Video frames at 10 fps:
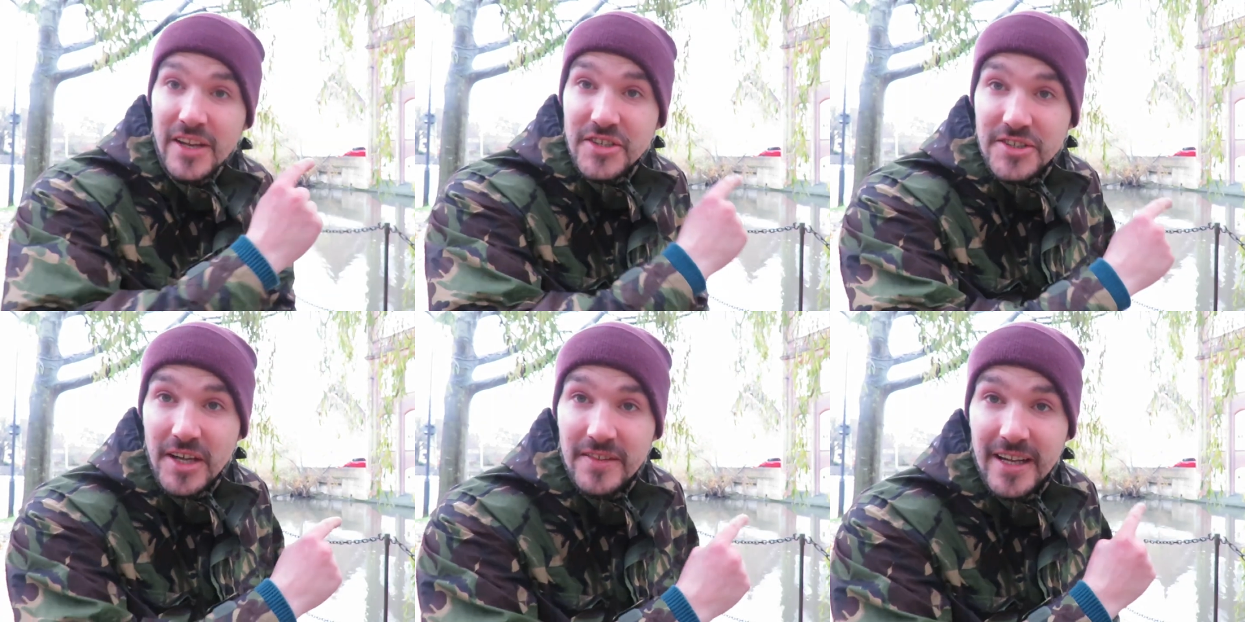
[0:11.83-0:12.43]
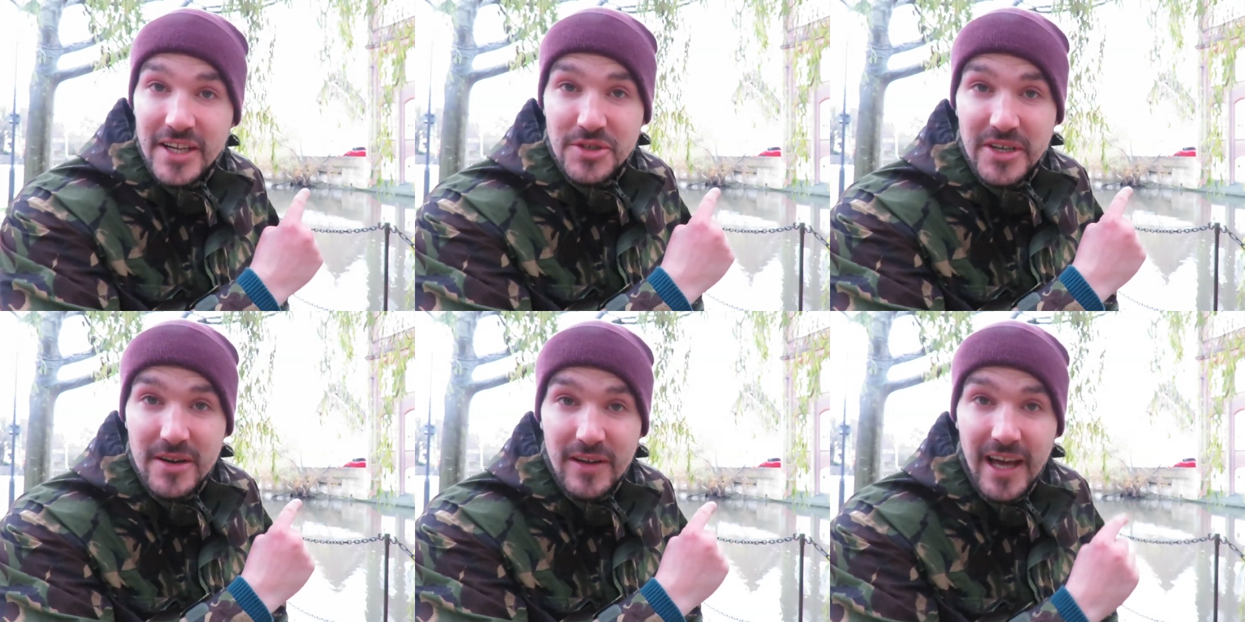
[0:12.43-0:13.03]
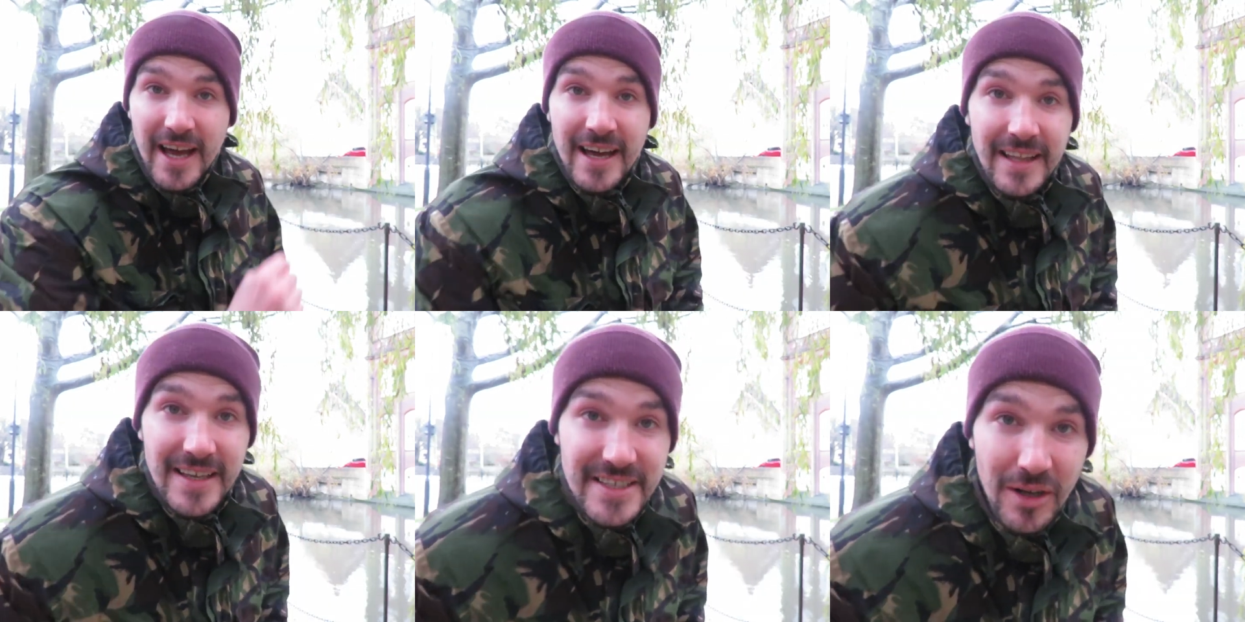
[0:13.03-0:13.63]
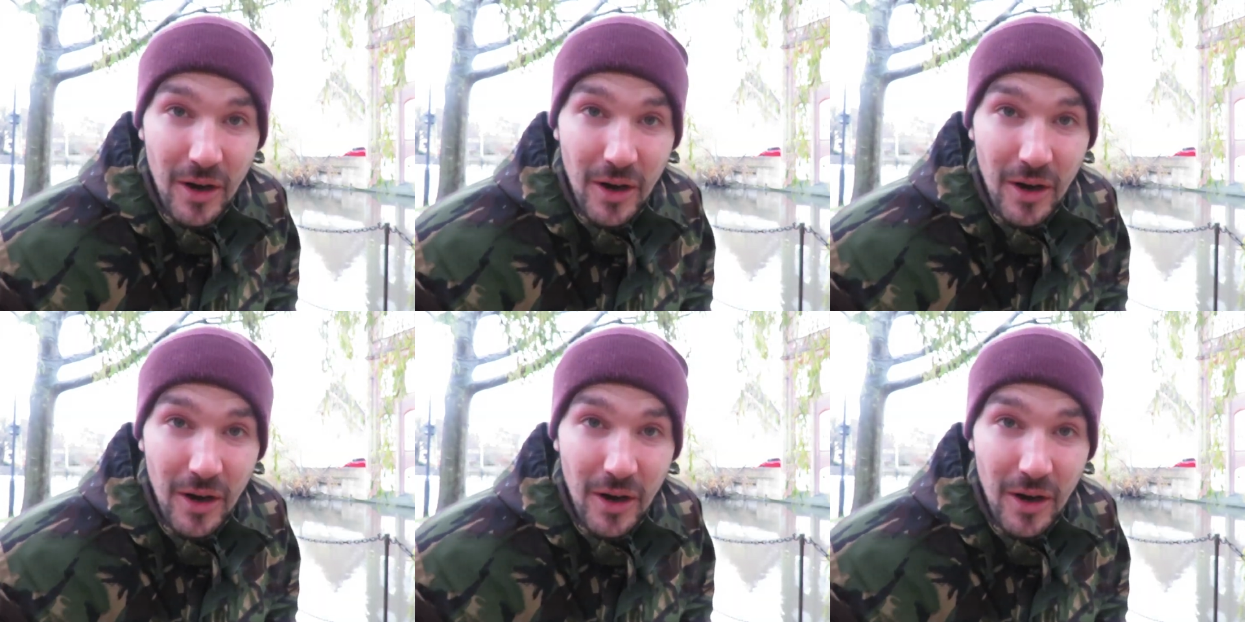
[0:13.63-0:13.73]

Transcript: and just under that tree over there there's an